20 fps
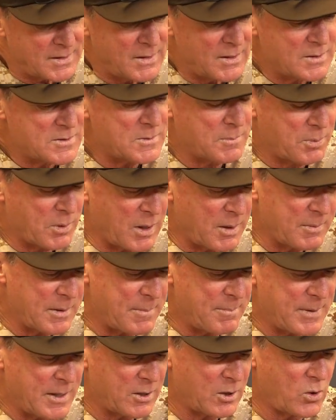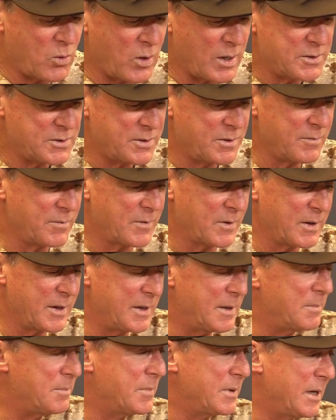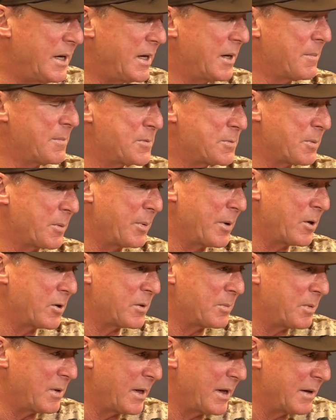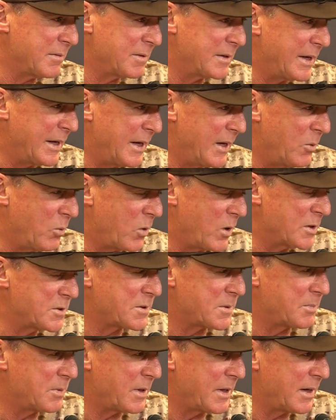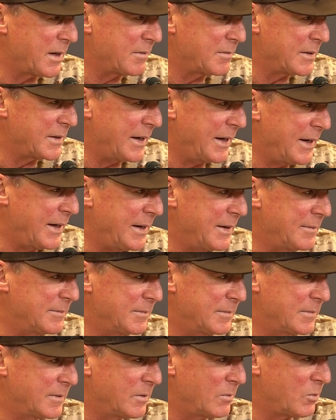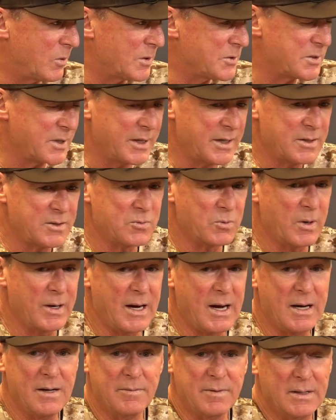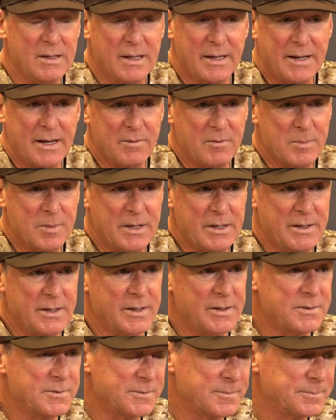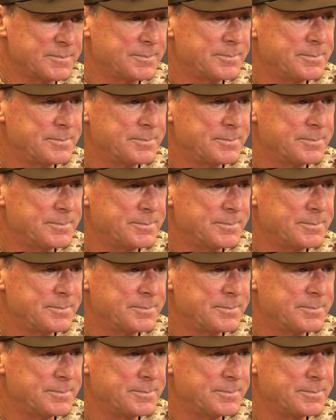Yeah, it's probably a better question for him, but he comes prepared to play every day, wants to play every day, and wants to hit his way out of it like everybody does.